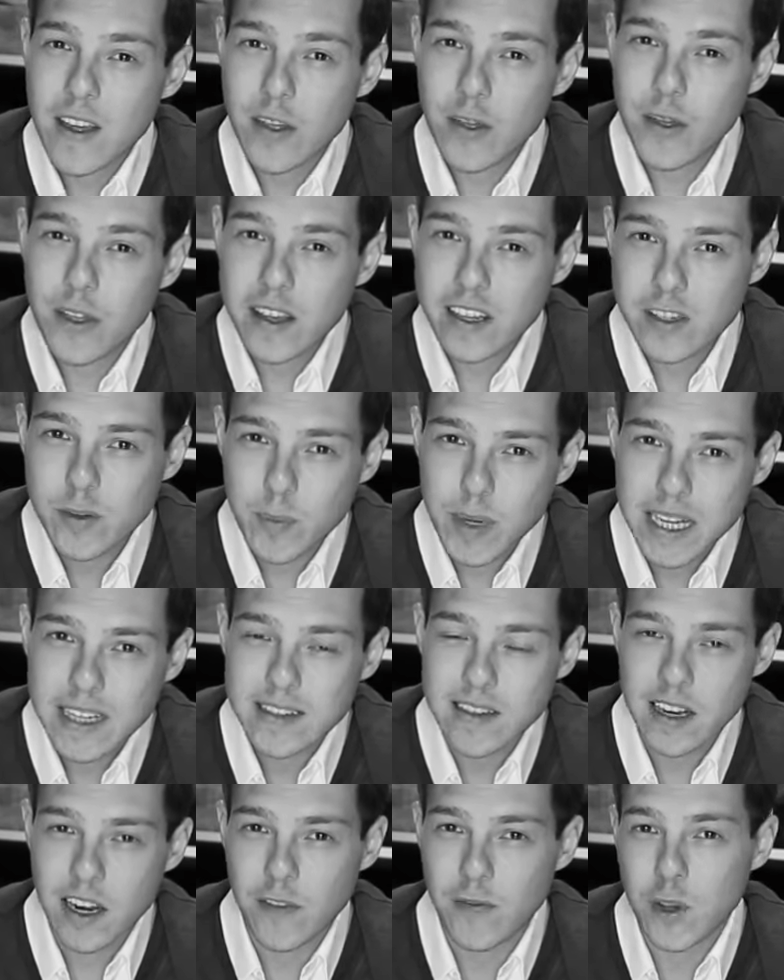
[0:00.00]
This
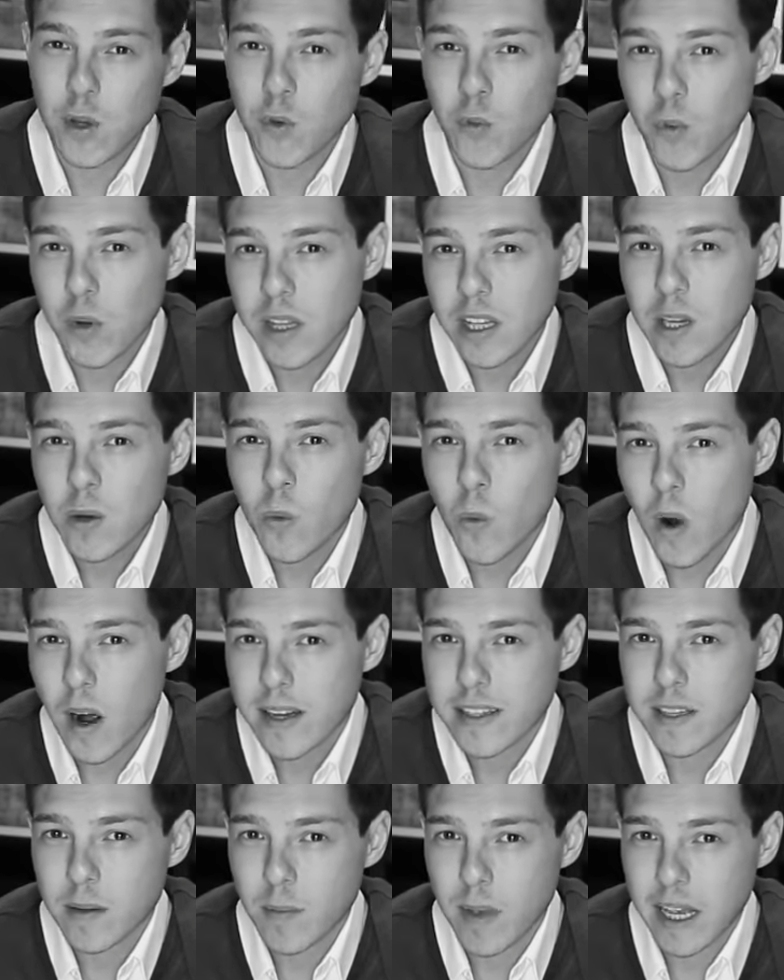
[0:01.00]
means that if you really
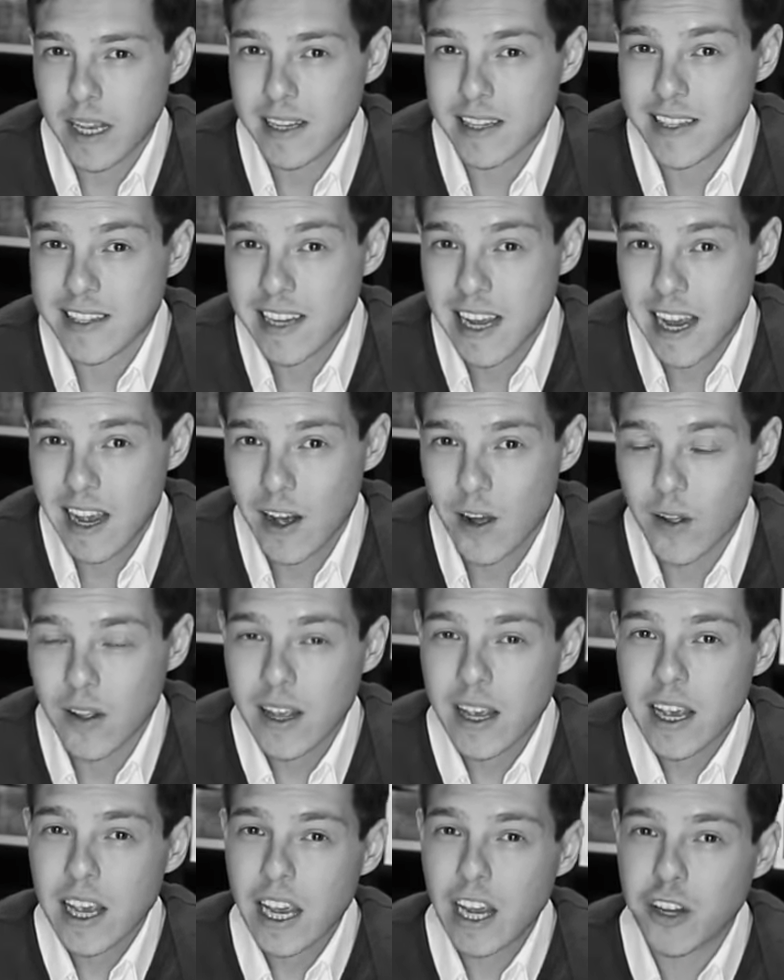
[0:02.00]
want to make a
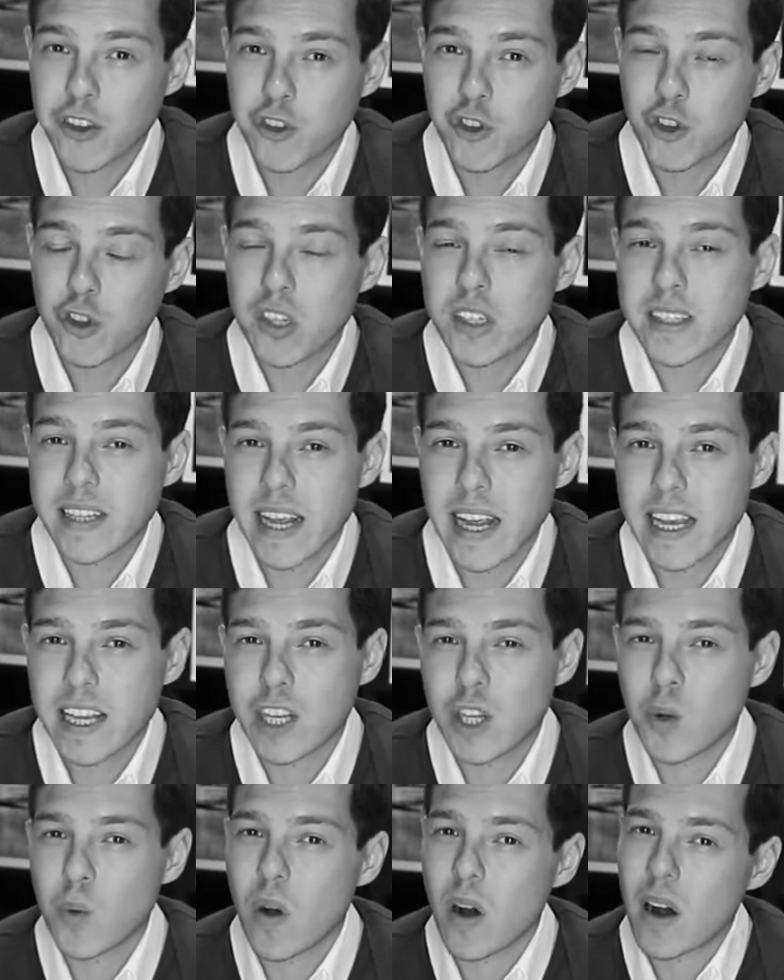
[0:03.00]
sale, it should
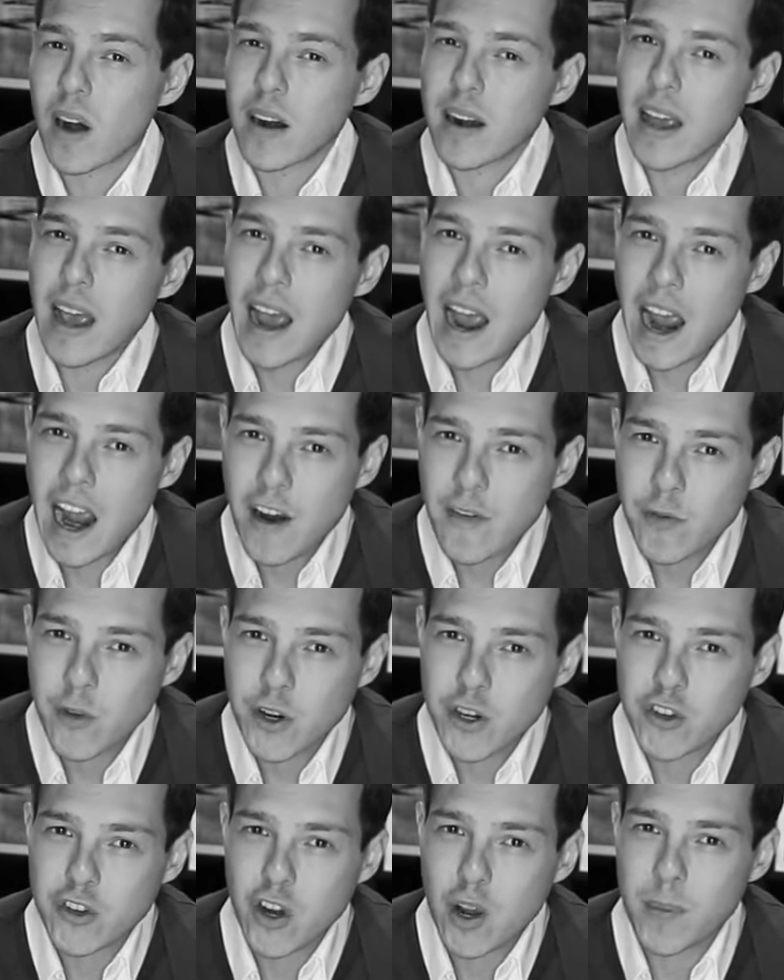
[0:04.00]
take you on
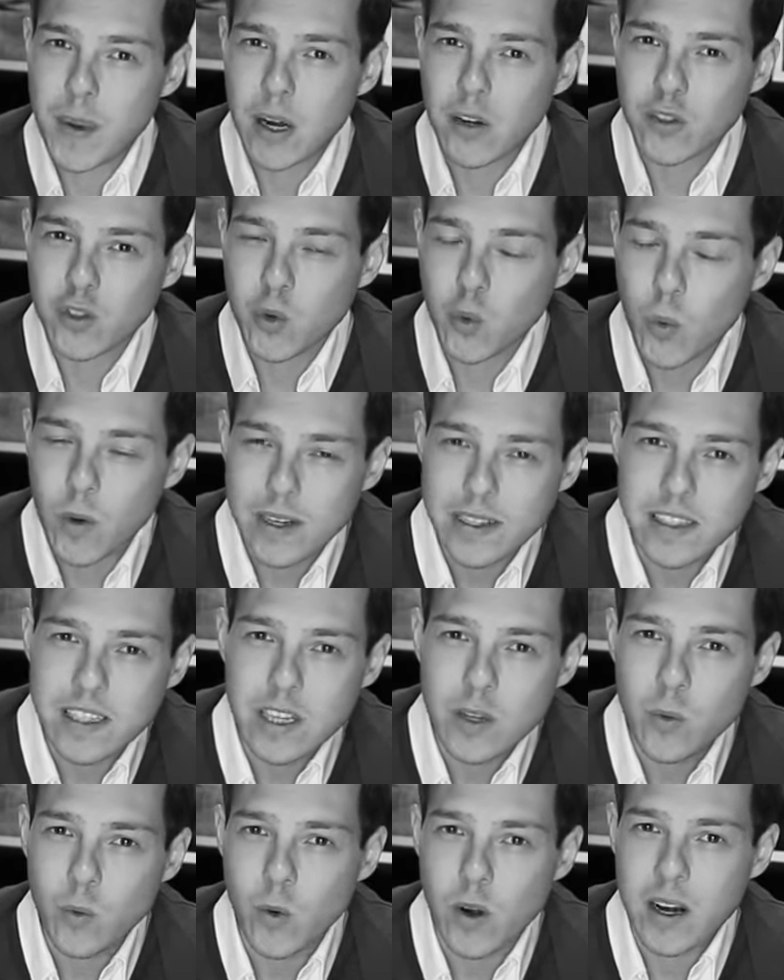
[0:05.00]
average about
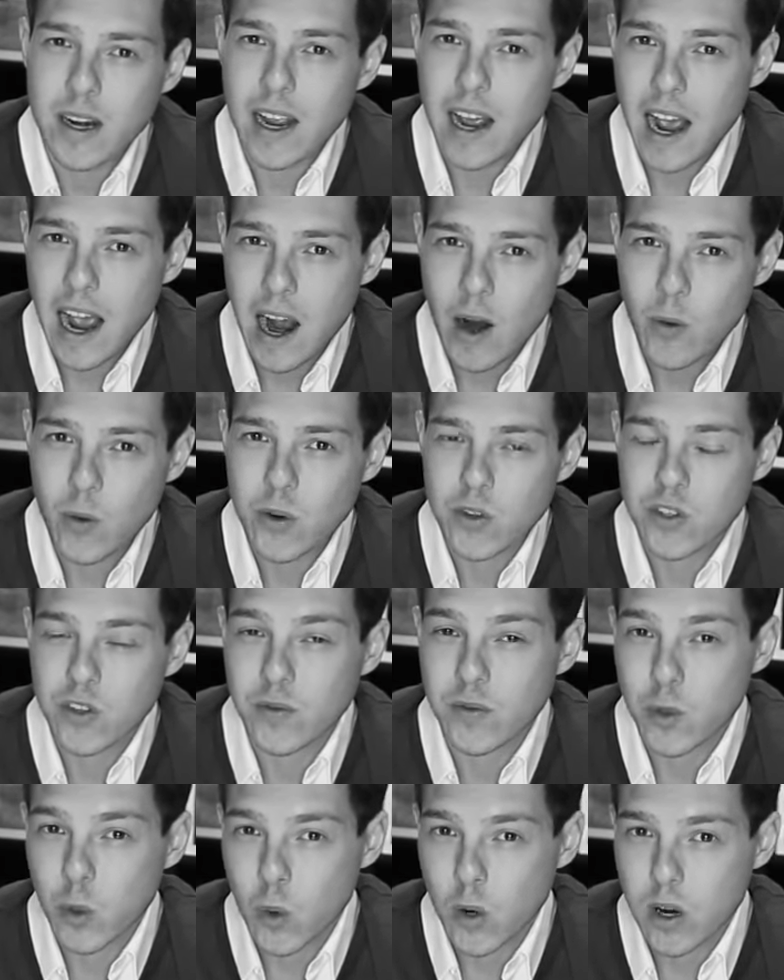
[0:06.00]
twenty-one hours
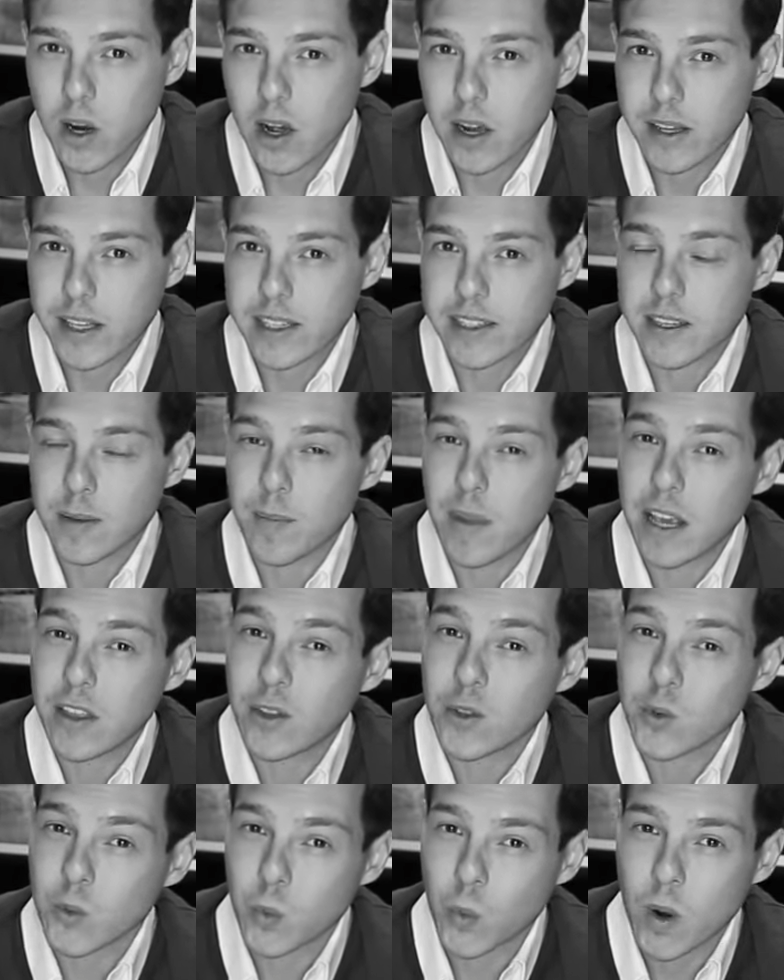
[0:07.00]
of door knocking to
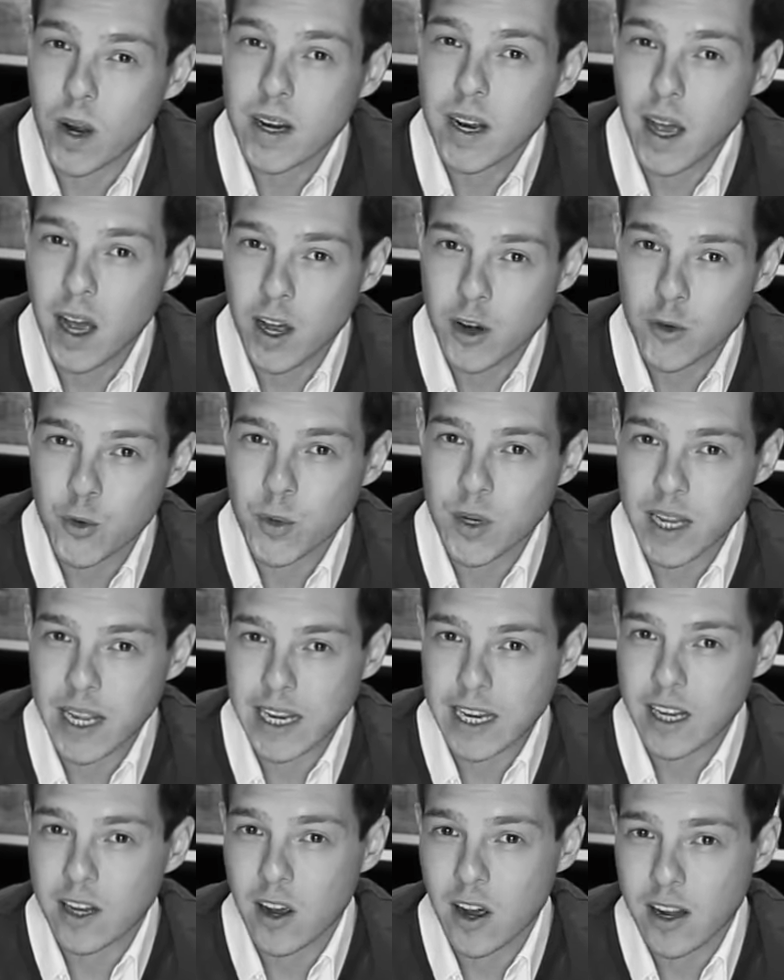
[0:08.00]
make those one hundred
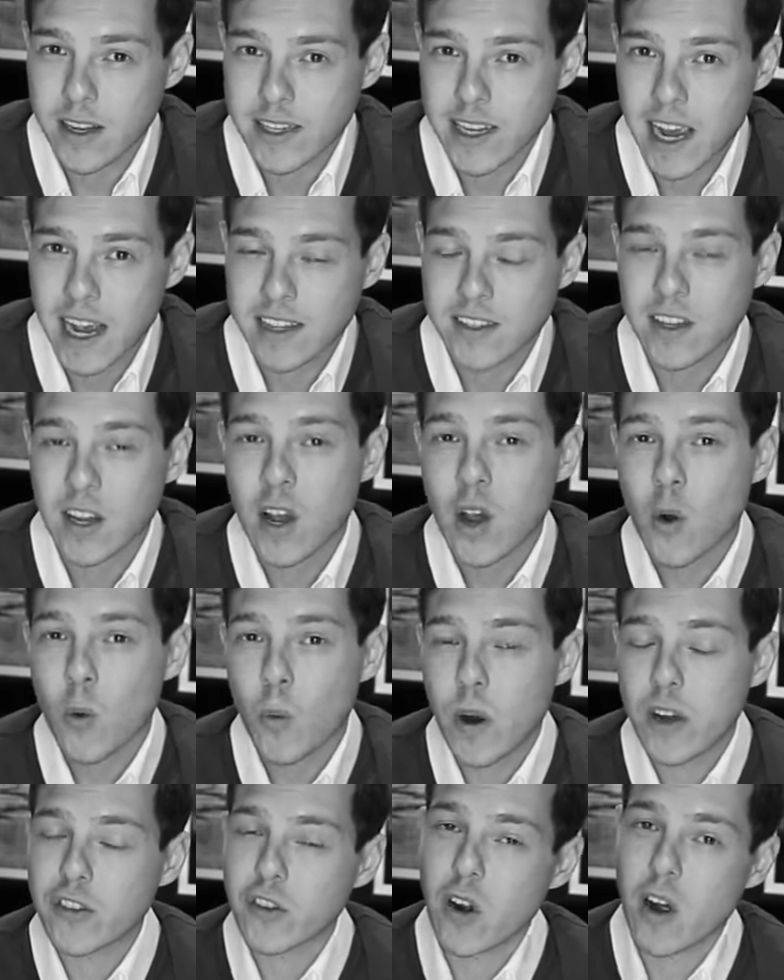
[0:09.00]
eighty contacts,
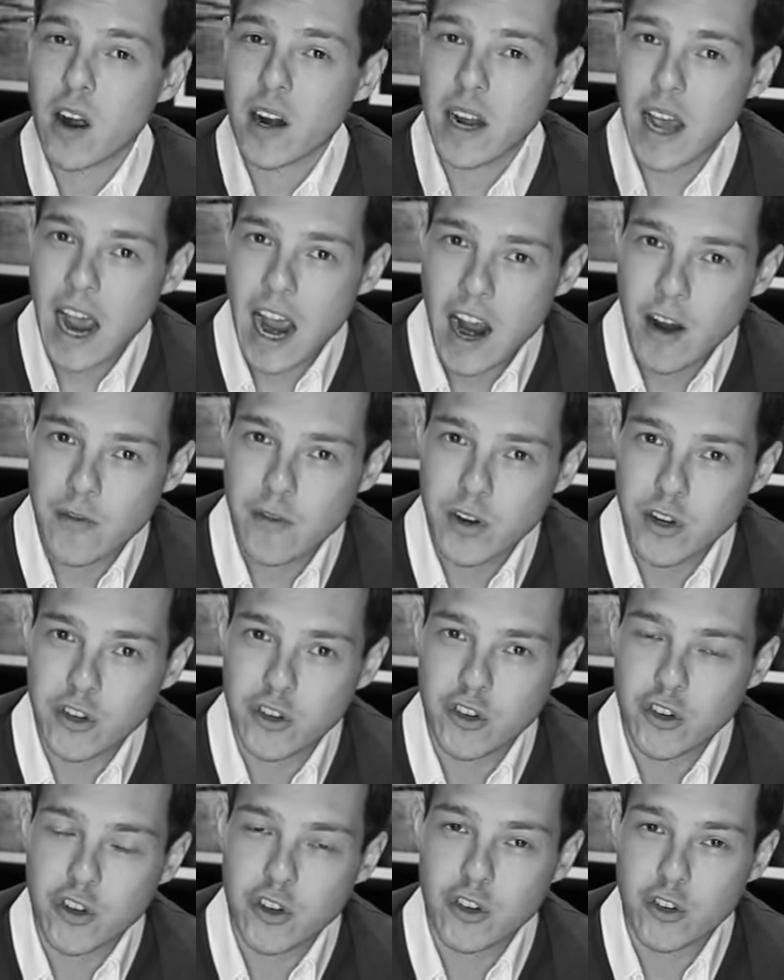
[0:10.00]
which on
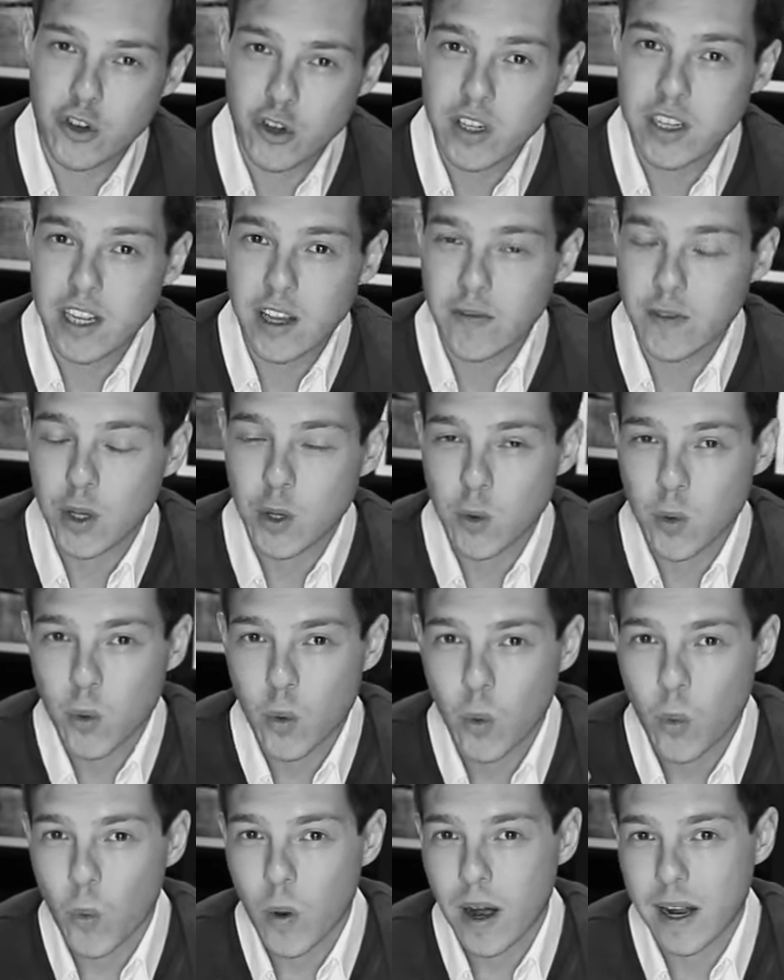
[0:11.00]
average should give you
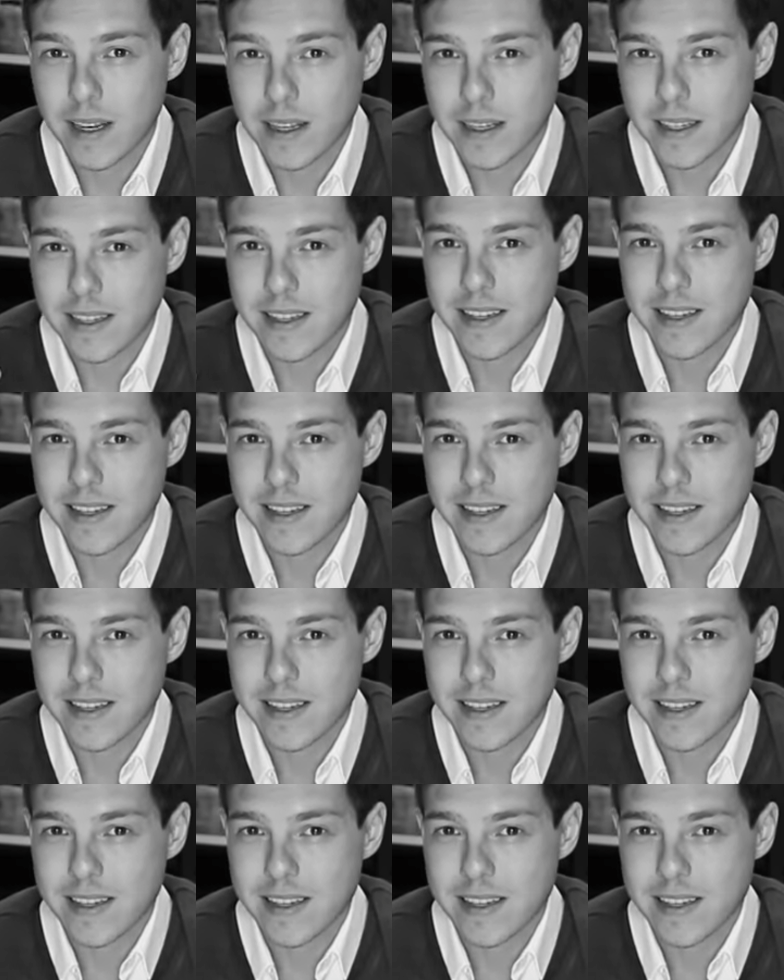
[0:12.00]
one